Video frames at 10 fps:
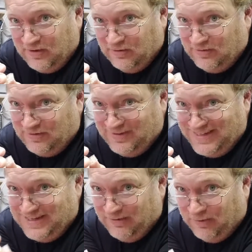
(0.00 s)
uses
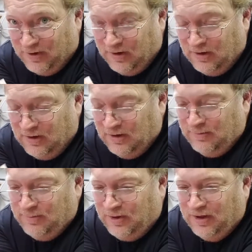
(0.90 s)
different
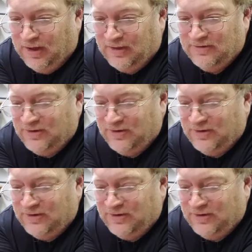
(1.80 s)
plug-ins.